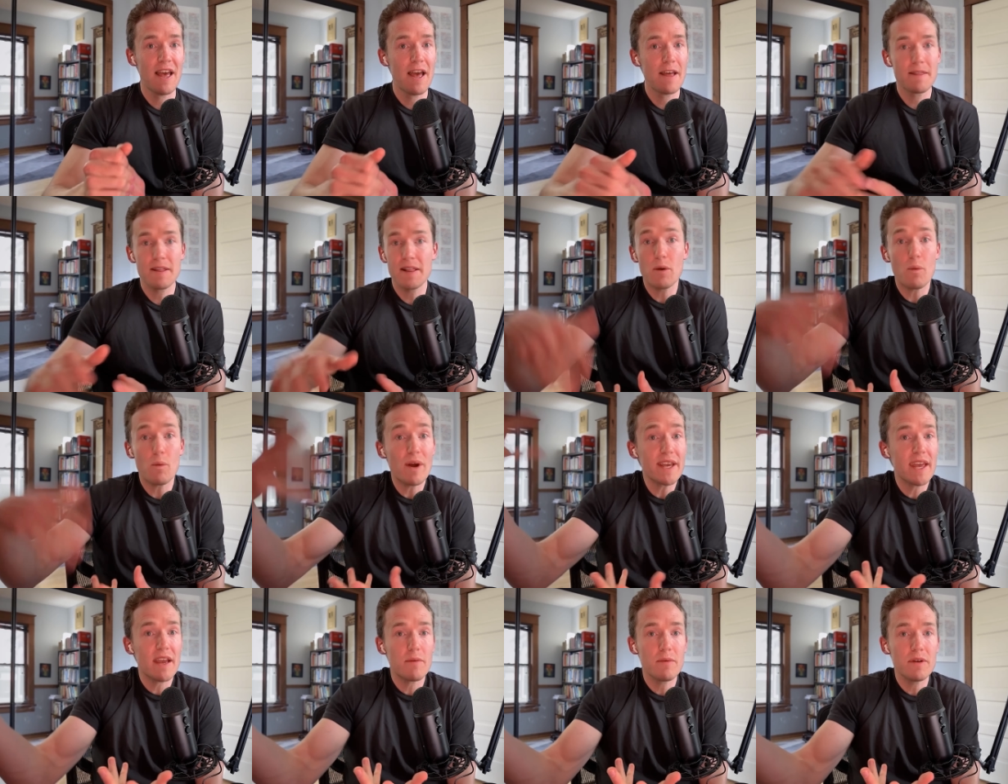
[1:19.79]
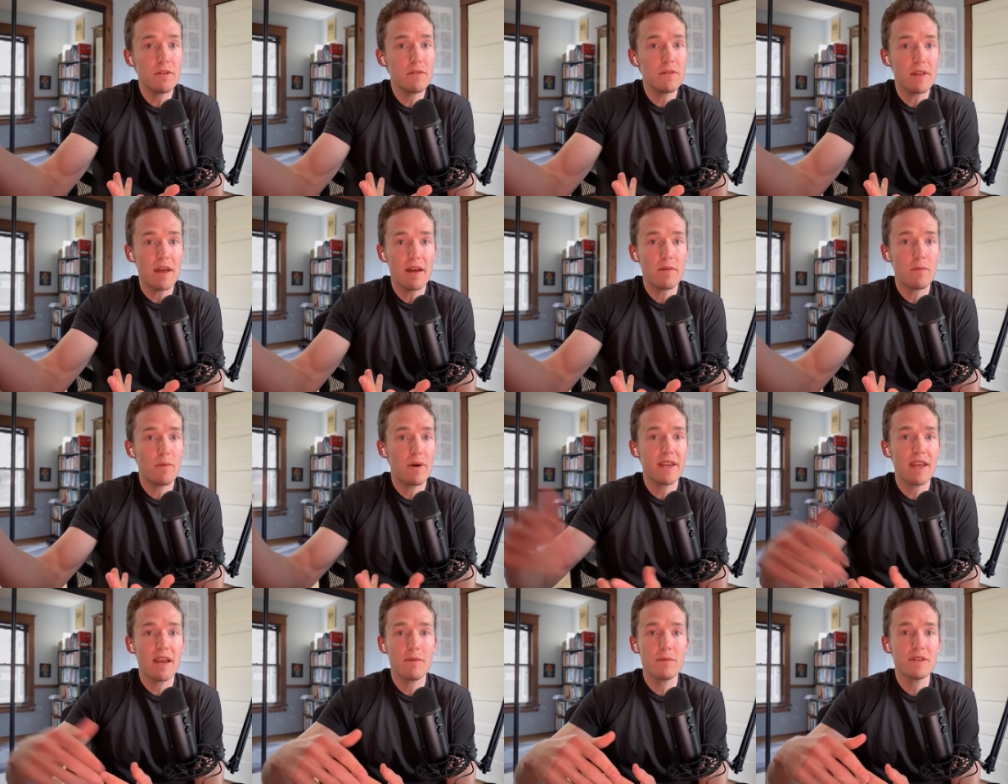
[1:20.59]
They're like, why can't we do that? Why
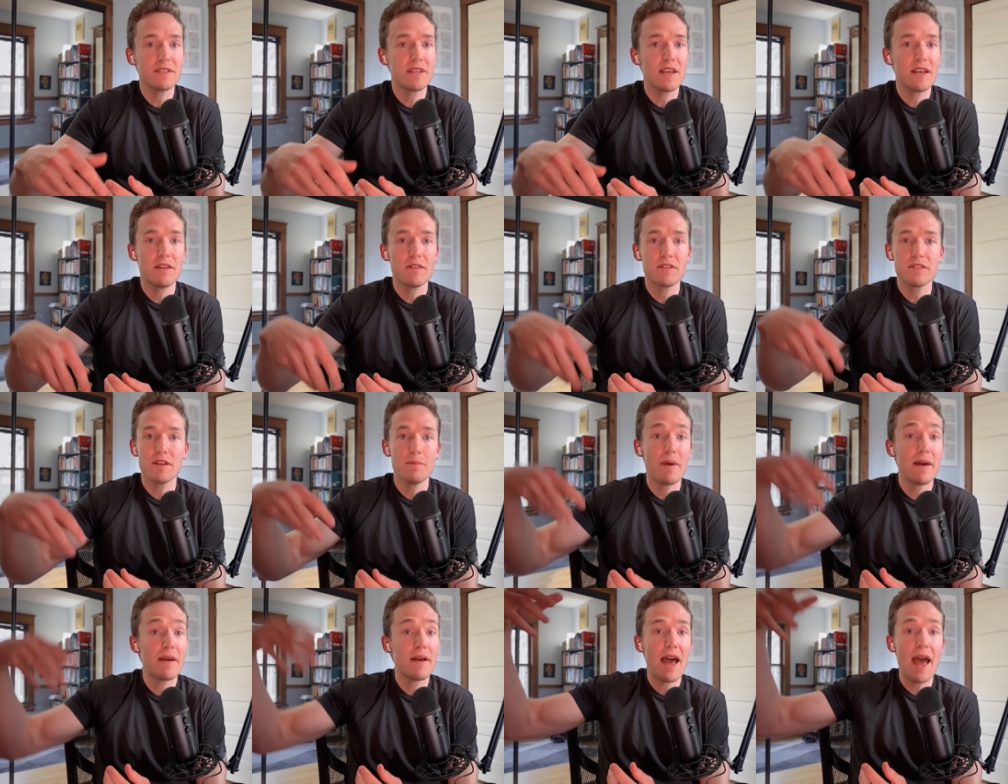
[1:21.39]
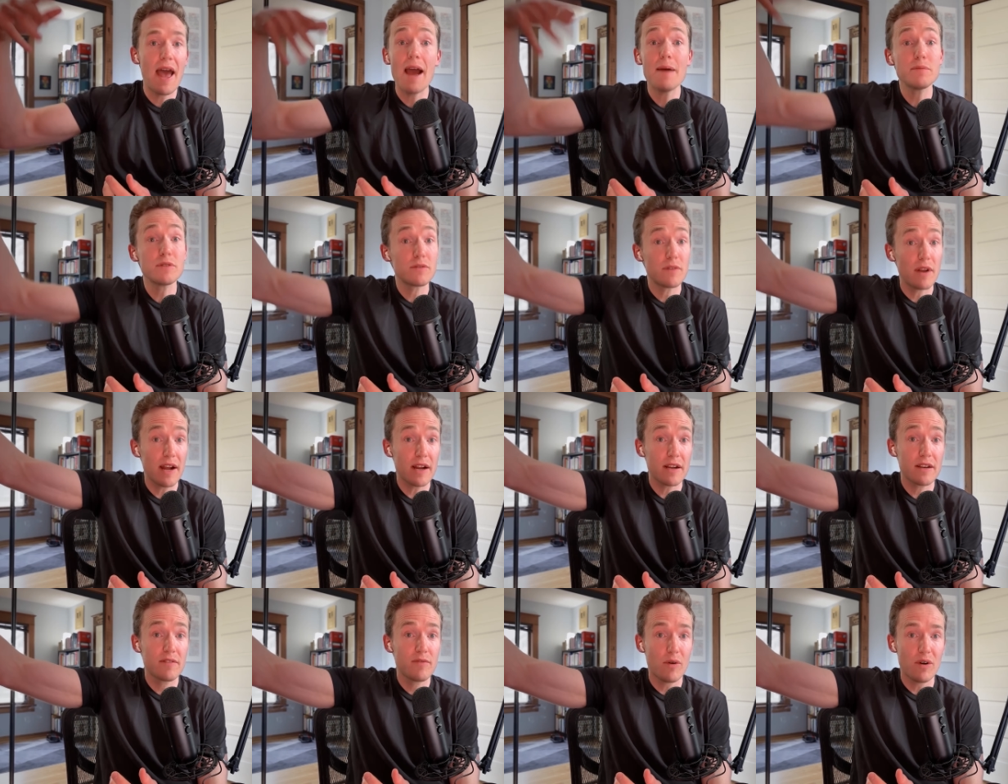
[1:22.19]
can't we say there's some
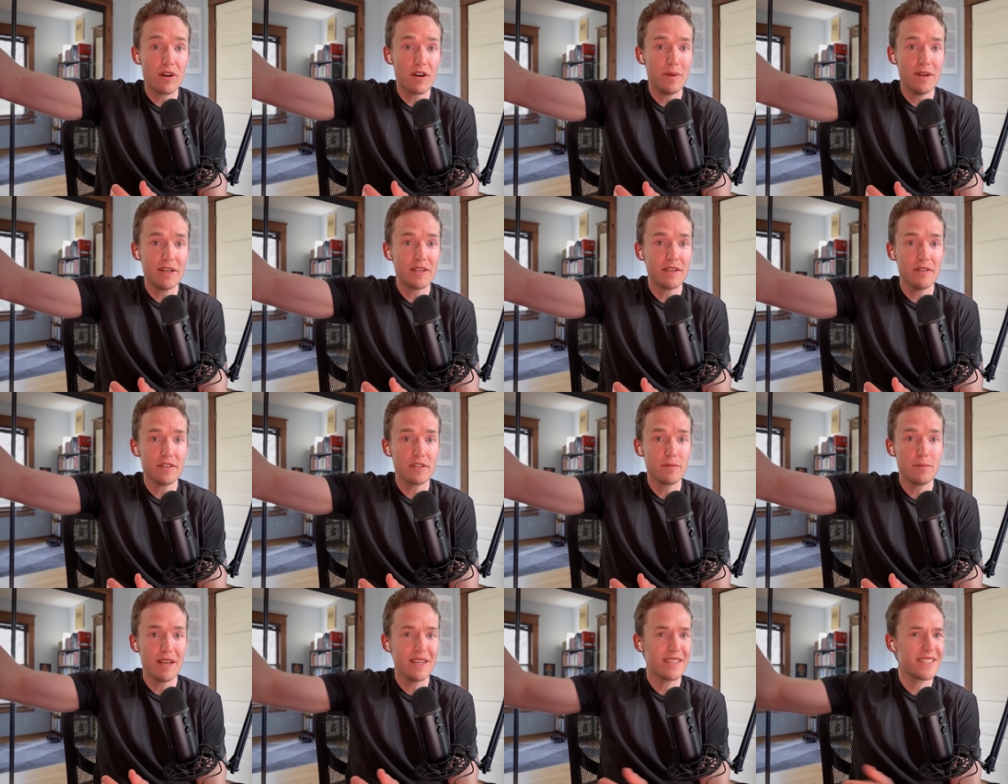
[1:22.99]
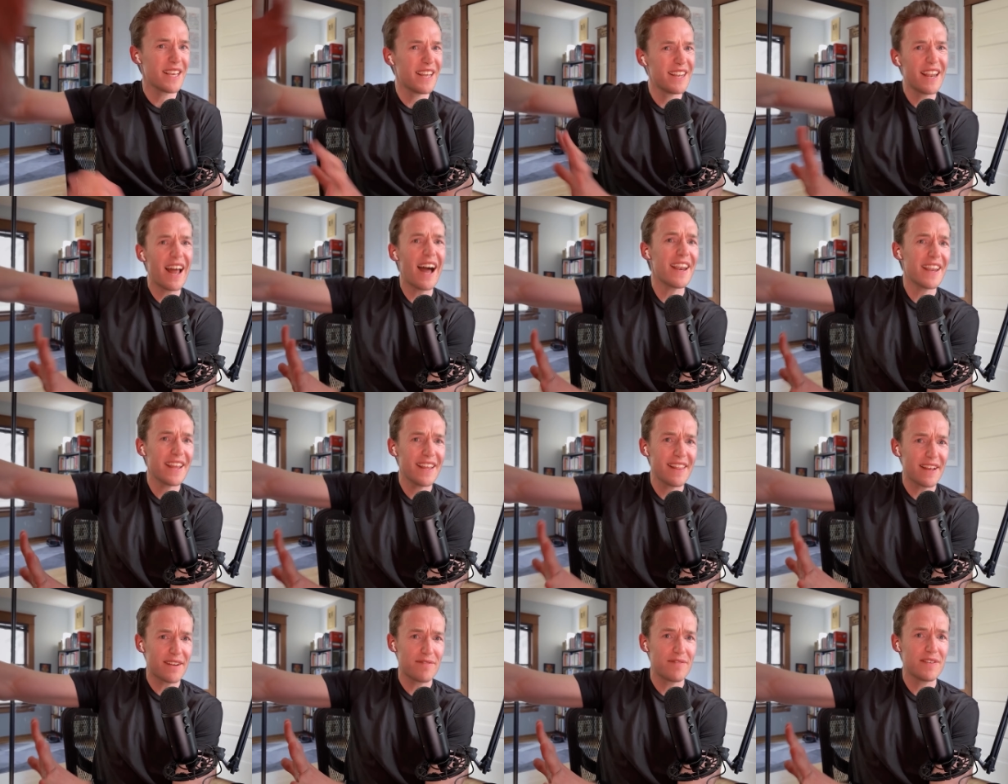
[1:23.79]
abstract four-dimensional space, not in
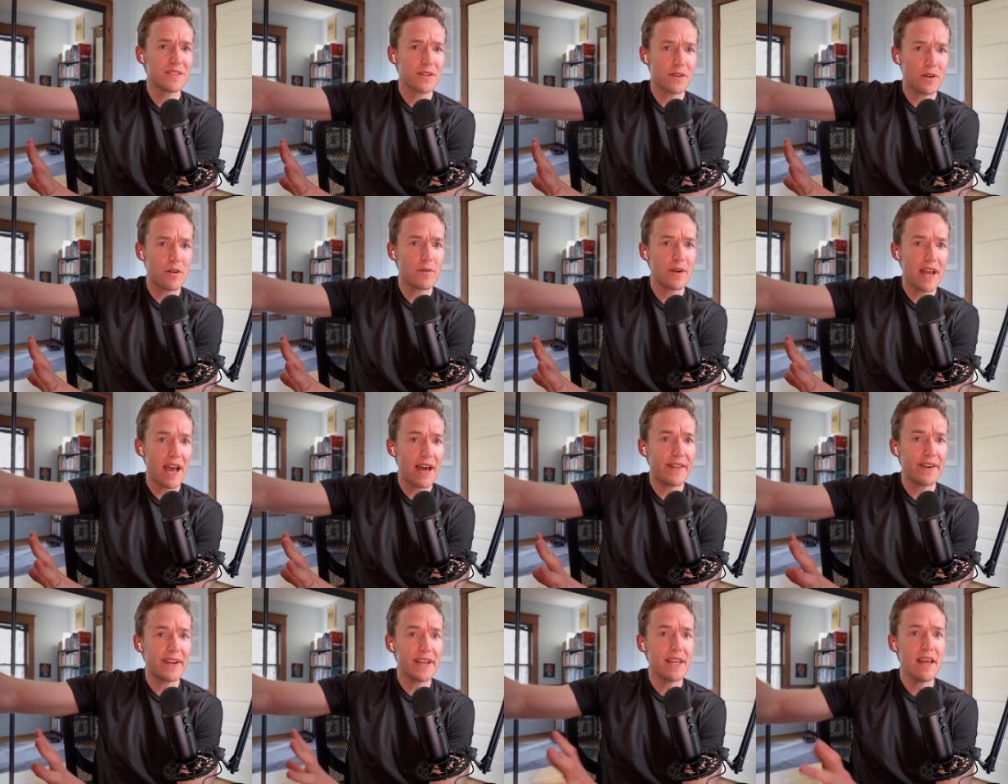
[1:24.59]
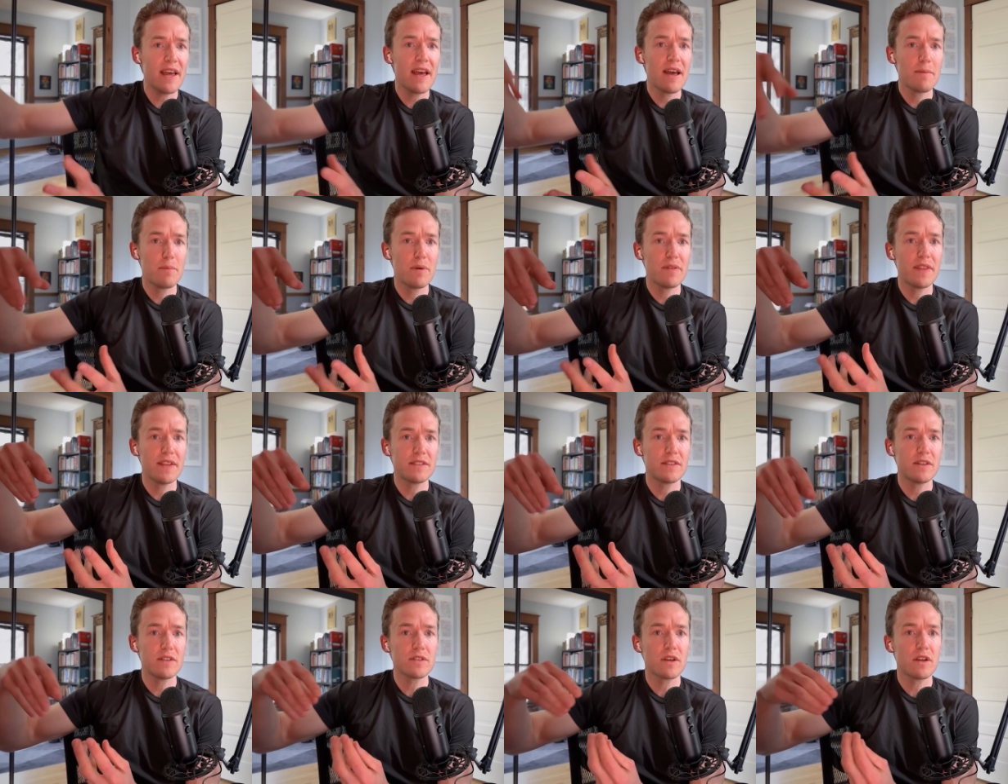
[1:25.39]
like physical reality, but that's
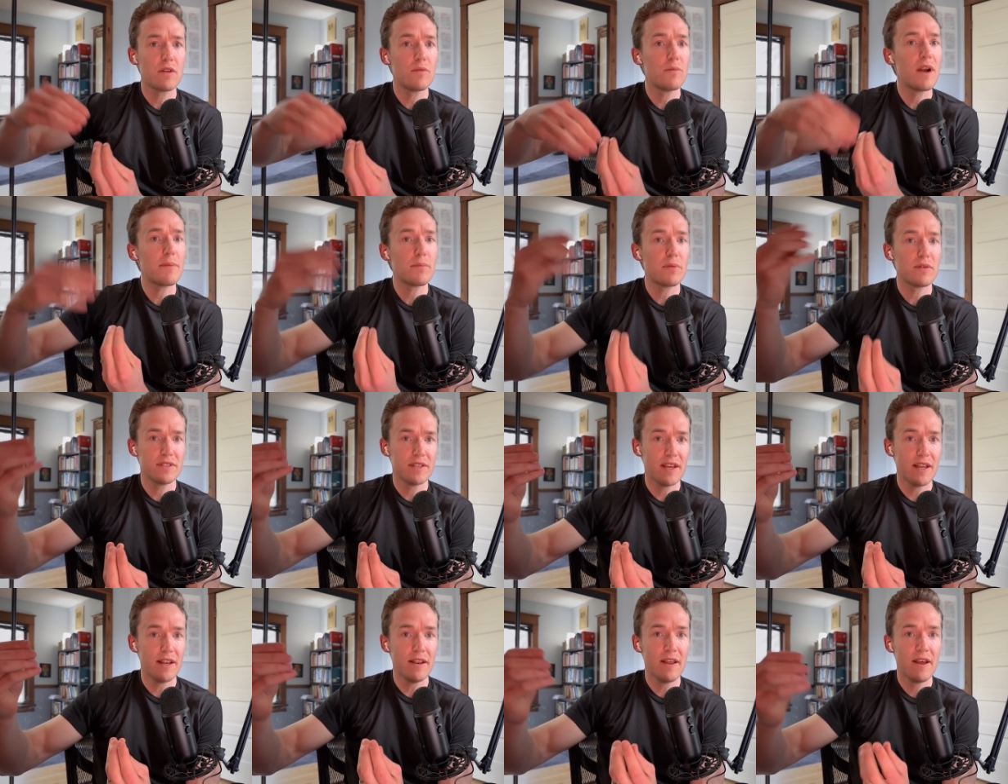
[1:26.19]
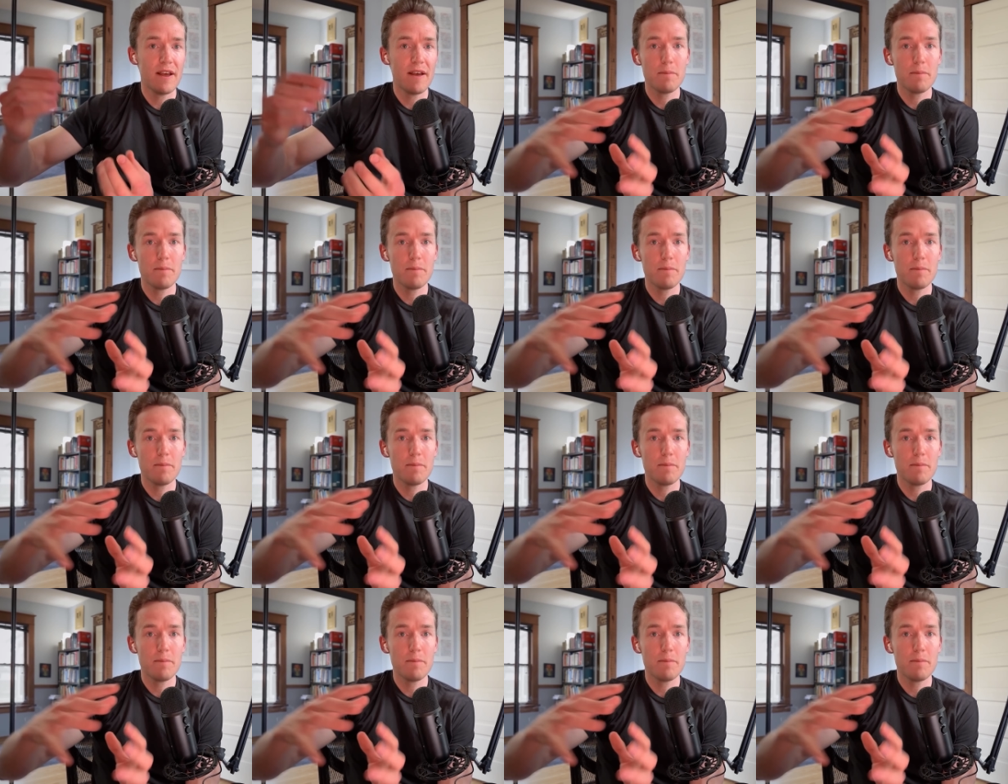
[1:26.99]
just going to represent